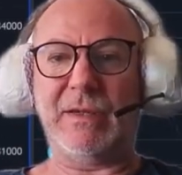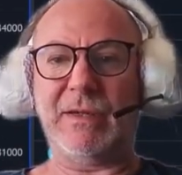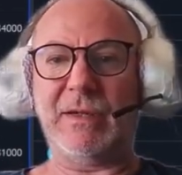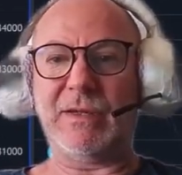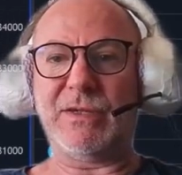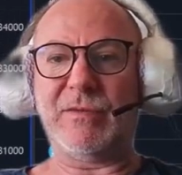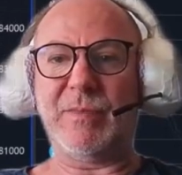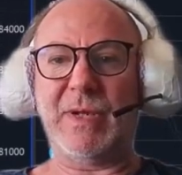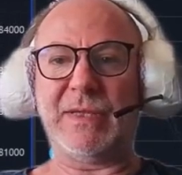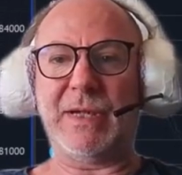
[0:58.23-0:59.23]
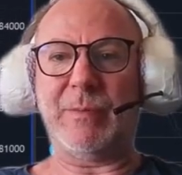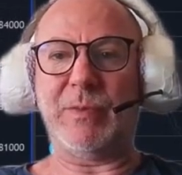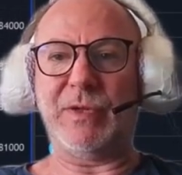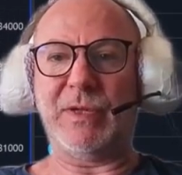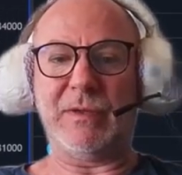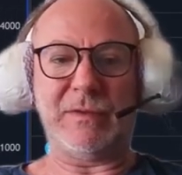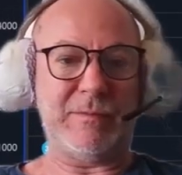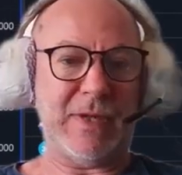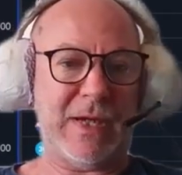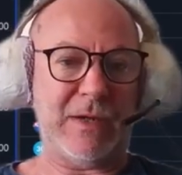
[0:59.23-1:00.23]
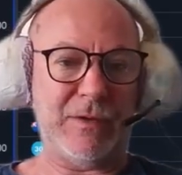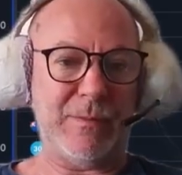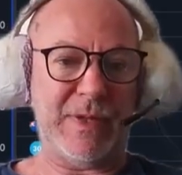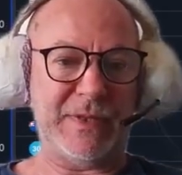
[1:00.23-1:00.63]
I should have marked that up on the monthly,